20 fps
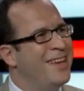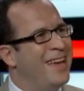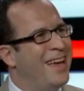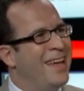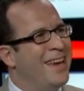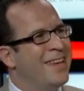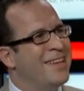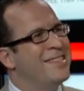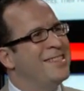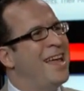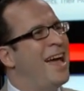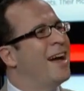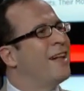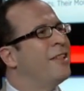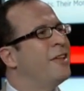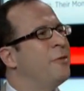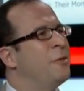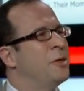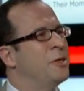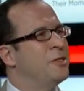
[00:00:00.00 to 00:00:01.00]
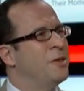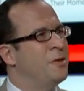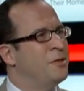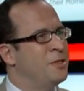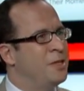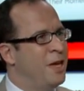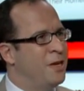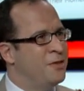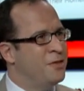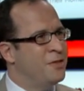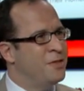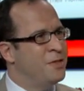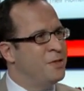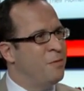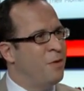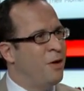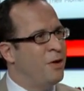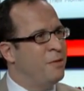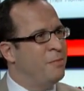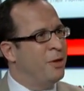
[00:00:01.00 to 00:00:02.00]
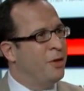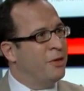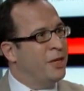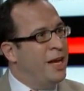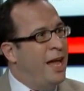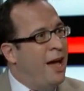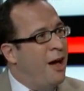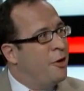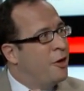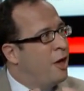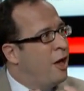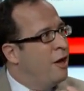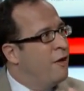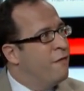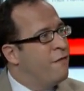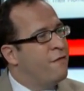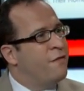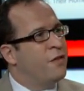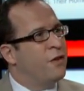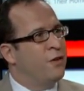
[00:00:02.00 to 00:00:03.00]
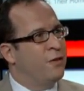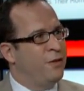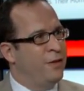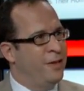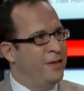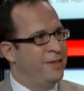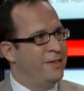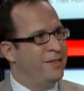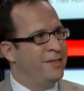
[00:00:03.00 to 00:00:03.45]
and exactly what associations you wanted to build, and how to unfurl it.